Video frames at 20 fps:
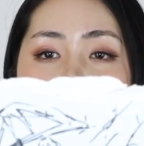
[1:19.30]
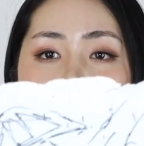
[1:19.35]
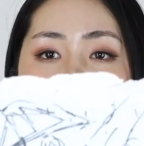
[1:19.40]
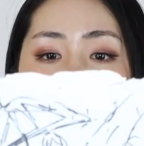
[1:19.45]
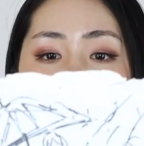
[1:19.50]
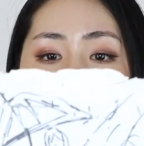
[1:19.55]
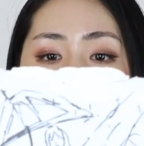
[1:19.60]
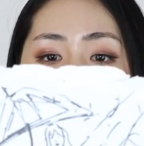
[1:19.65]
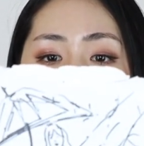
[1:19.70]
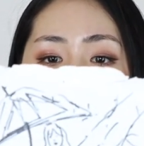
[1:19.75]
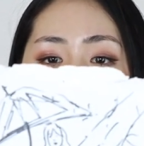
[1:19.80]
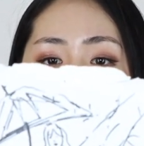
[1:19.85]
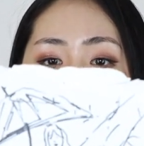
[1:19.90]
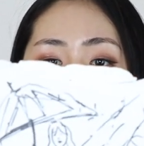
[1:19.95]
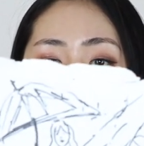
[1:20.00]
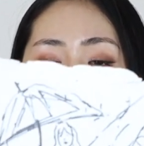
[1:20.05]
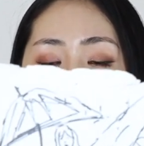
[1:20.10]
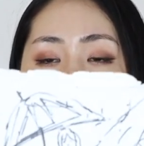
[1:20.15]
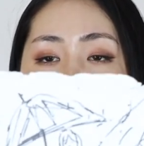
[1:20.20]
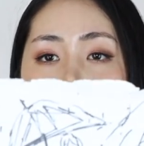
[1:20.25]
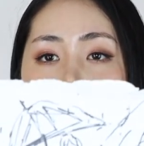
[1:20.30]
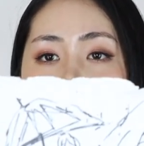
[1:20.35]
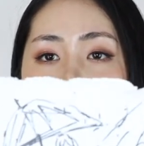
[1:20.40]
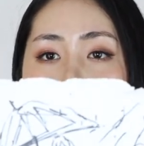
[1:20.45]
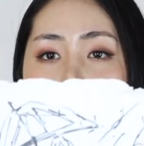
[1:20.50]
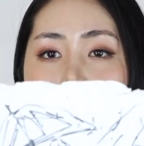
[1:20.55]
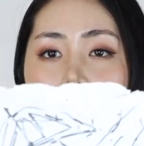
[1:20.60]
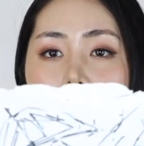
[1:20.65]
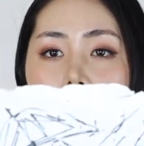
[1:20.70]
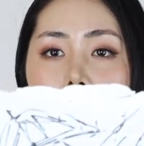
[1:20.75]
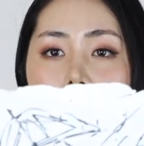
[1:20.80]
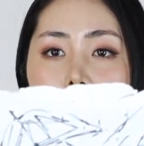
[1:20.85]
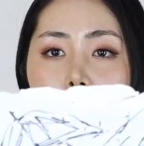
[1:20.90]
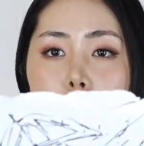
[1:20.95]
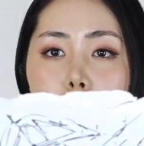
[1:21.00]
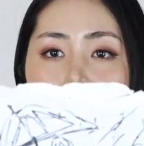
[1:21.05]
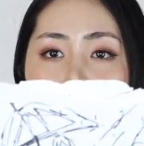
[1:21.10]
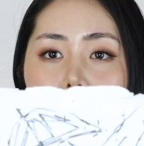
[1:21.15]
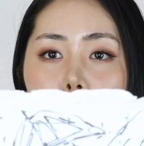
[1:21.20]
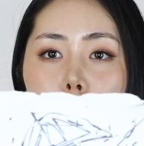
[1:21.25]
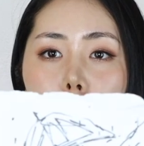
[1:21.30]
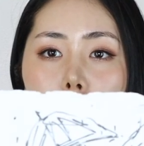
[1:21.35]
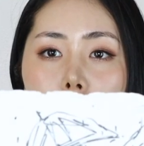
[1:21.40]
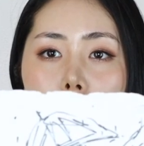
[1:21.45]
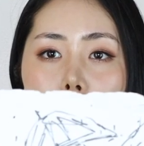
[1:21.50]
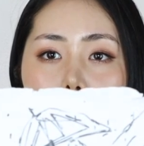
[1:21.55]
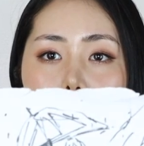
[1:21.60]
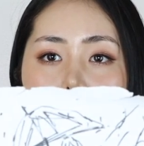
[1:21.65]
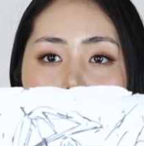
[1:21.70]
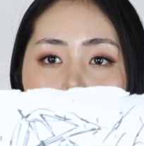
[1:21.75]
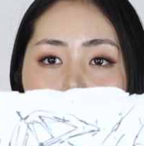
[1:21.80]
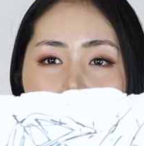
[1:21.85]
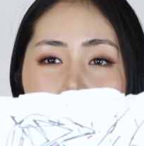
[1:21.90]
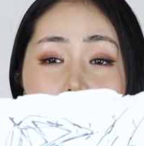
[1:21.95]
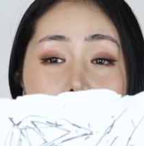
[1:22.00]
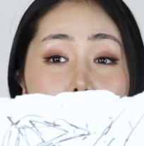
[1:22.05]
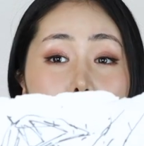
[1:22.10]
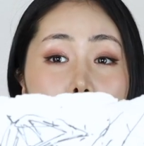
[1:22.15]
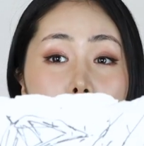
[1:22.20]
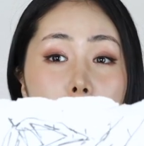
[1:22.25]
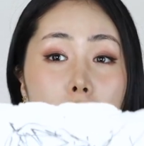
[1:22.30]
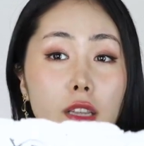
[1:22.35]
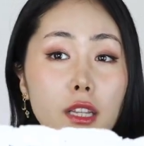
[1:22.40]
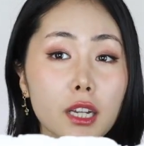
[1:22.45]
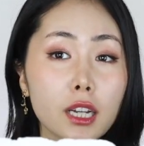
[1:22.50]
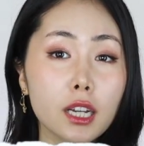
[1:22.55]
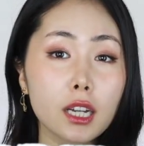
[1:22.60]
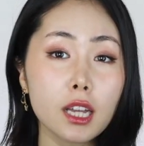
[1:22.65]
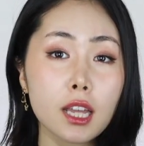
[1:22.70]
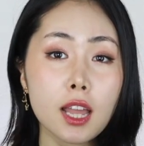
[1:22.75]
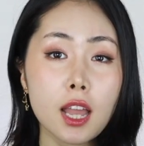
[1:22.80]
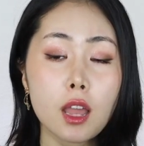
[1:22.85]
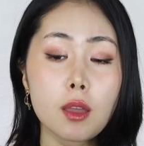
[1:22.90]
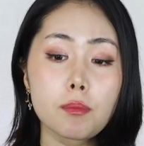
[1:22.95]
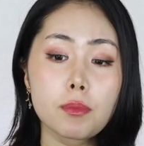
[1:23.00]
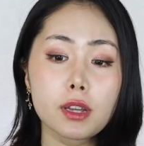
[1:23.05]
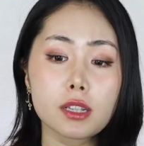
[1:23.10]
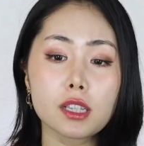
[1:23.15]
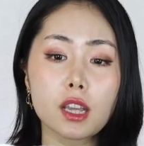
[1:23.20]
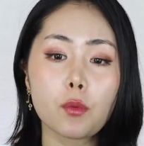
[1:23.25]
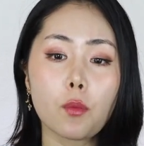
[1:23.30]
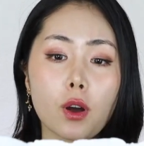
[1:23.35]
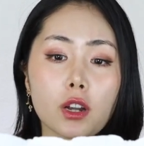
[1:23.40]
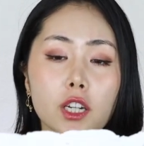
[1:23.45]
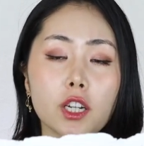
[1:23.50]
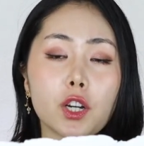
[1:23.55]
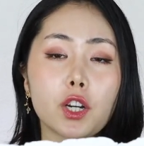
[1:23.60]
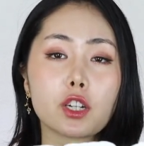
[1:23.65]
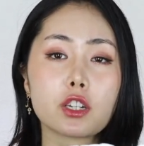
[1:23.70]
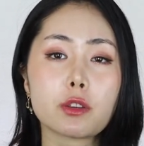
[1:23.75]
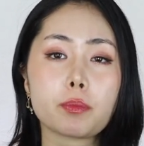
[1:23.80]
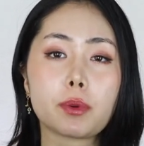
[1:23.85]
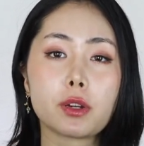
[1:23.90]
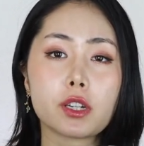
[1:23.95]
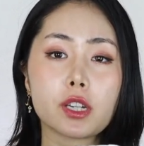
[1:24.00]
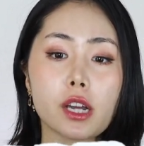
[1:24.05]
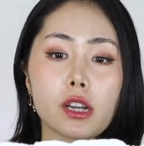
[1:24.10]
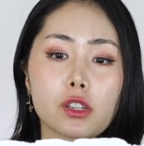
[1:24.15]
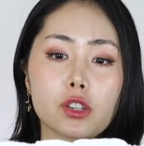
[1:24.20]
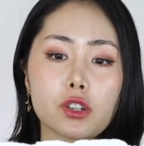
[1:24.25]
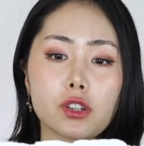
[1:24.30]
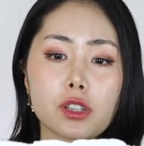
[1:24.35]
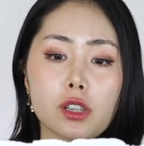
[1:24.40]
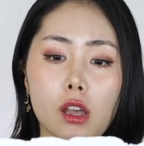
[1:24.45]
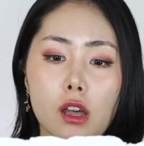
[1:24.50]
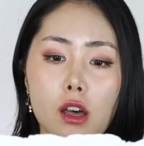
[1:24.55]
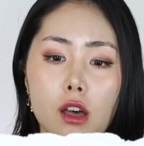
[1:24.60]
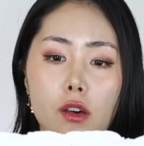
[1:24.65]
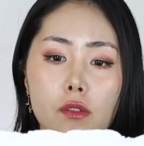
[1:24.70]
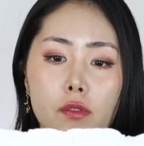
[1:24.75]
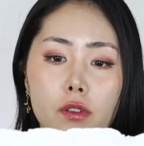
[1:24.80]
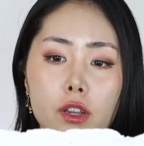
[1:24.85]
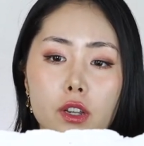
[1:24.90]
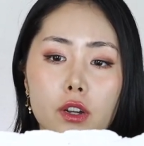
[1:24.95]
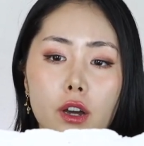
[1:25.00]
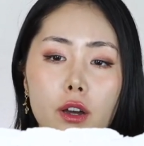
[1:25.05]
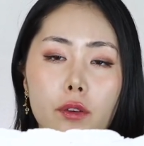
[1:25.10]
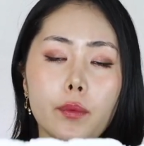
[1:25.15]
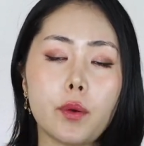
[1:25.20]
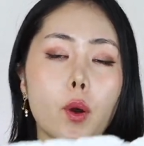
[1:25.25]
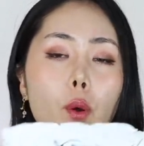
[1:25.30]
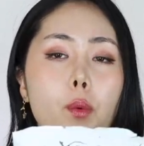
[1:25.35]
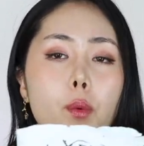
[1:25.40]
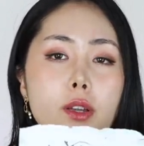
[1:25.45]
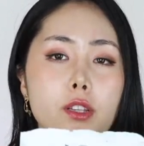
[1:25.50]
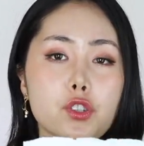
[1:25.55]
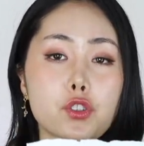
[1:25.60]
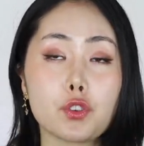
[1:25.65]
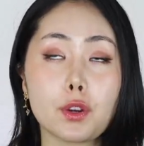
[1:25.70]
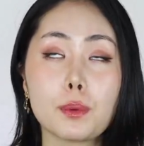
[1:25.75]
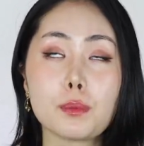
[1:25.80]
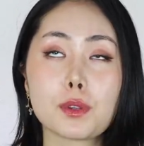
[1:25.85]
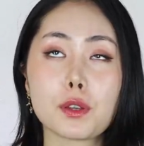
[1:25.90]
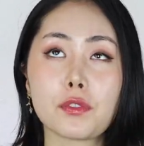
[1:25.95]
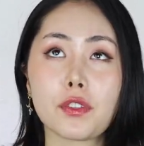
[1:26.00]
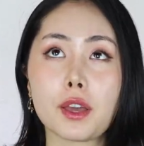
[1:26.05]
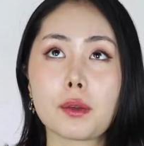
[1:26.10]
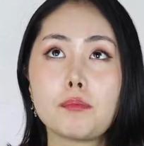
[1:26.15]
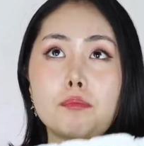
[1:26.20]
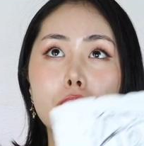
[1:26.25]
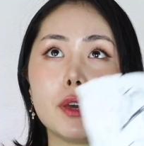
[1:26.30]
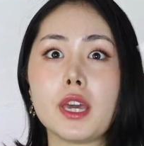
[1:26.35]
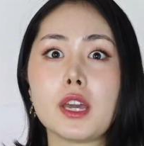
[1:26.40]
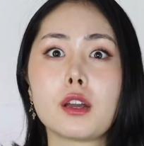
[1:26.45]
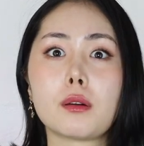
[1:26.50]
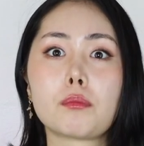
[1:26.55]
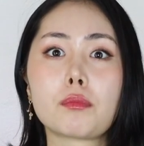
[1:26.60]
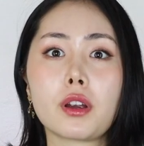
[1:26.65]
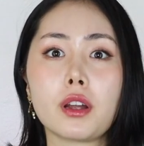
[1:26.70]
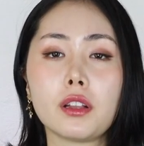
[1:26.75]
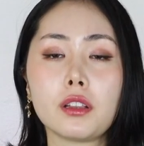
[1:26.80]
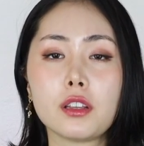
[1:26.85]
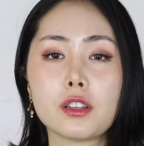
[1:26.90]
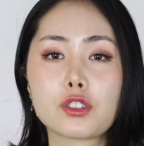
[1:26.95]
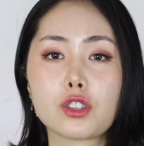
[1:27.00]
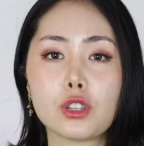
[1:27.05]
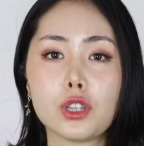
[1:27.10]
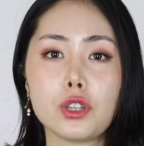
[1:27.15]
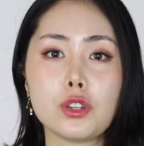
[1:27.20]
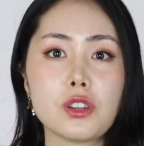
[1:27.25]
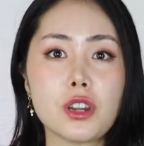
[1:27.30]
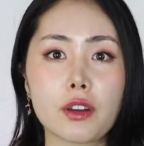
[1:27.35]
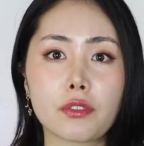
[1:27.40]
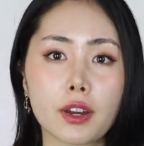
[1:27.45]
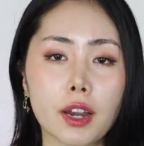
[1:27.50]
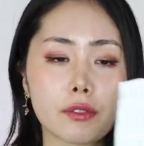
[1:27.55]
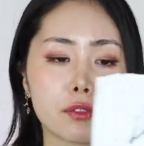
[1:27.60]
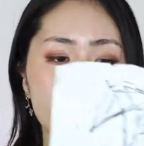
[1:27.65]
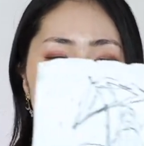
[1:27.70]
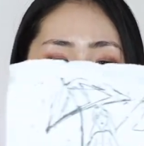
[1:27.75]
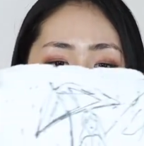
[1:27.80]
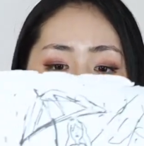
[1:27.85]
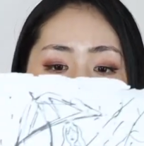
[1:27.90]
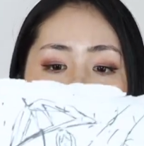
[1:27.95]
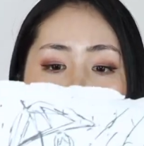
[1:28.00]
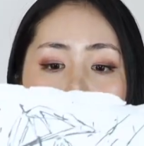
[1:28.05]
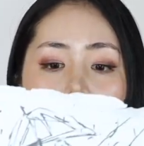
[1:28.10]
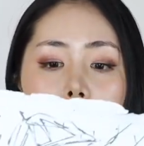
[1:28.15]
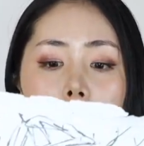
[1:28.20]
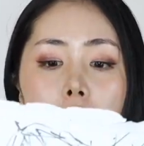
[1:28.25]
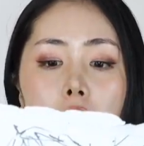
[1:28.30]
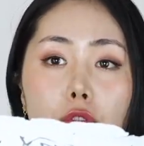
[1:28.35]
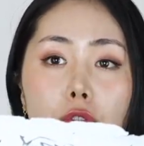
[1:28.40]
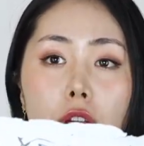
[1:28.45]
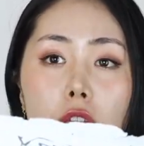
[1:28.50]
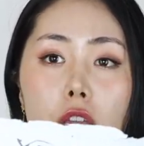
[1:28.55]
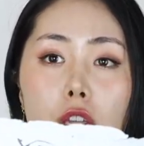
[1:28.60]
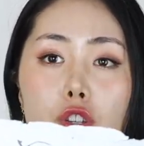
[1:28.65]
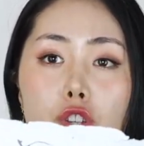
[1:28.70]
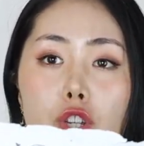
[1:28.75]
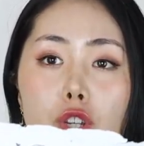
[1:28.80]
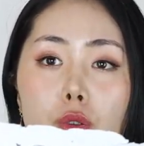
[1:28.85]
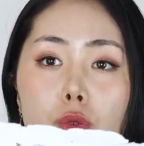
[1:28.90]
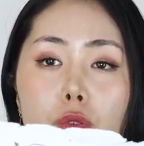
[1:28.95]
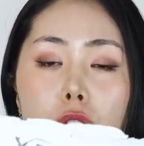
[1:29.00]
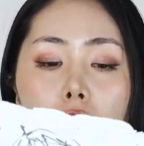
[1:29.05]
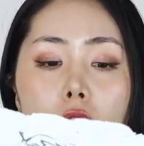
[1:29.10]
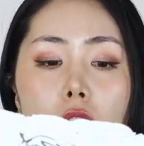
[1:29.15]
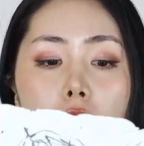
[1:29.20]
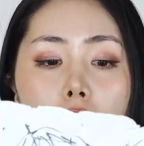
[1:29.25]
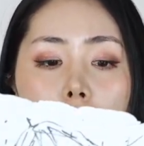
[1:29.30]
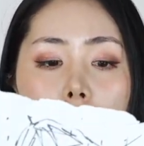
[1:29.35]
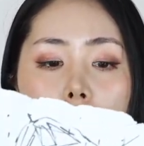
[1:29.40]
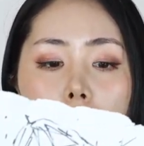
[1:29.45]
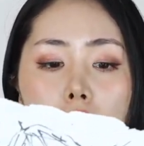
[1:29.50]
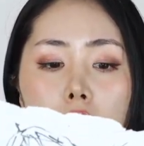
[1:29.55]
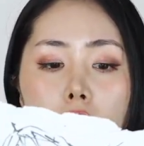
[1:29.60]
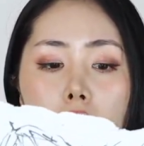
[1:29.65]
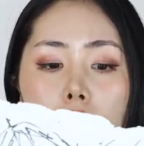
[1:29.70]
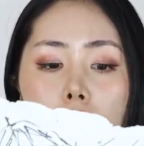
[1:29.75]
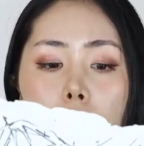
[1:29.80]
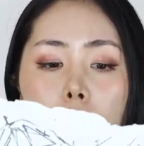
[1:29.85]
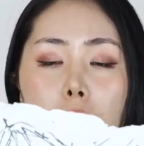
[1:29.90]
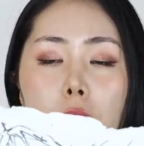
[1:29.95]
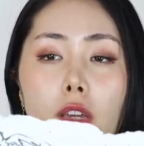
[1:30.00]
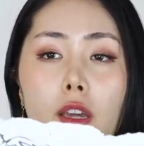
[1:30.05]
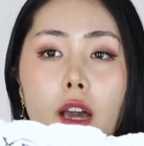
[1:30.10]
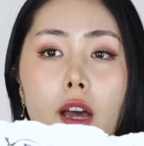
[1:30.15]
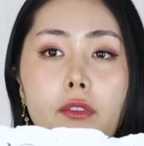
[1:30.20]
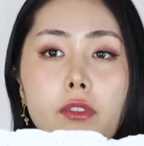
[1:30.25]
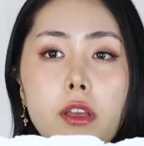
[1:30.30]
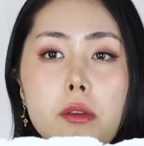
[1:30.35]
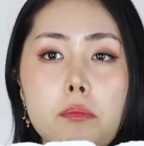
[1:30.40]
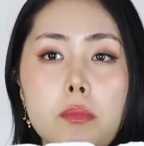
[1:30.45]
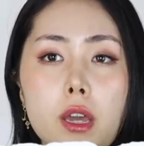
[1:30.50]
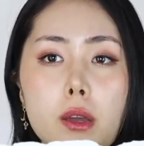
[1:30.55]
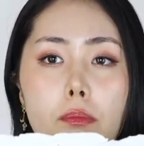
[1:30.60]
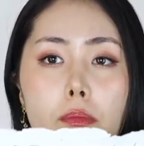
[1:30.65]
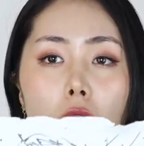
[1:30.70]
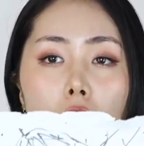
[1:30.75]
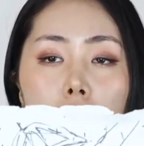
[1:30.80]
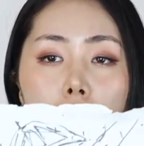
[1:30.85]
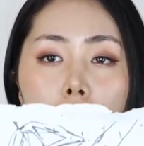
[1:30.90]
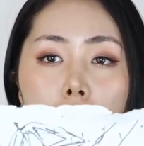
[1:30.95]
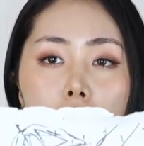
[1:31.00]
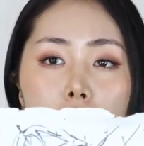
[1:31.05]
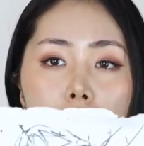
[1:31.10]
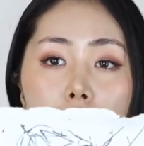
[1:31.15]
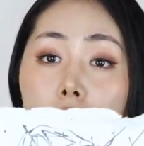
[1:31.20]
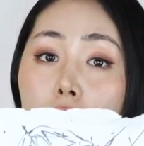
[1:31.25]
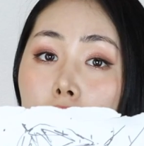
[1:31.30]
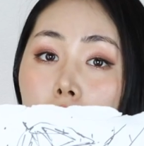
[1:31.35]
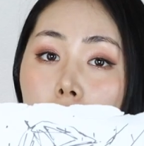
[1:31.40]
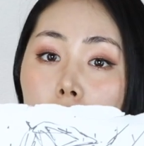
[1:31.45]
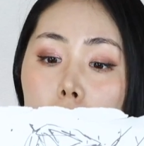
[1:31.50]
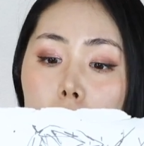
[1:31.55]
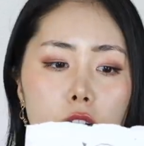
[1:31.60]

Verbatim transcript: Okay, so we have the girl right here and I just drew a big umbrella because I wanted her to protect herself. You know, I've always dreamt of like big umbrellas so you never have to get wet. The rain shoes on, and then we have like big puddles here.